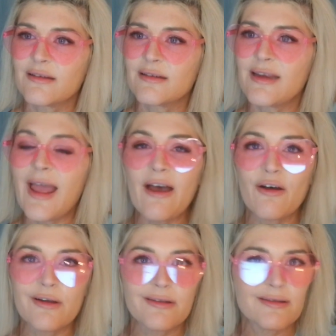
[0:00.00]
now
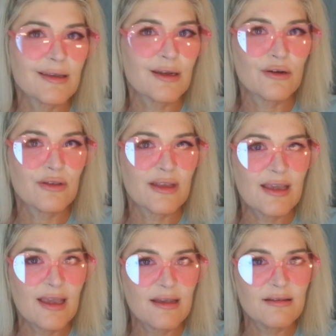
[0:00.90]
considered the
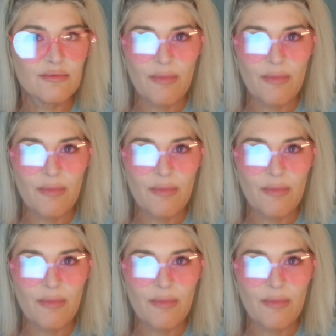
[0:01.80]
king's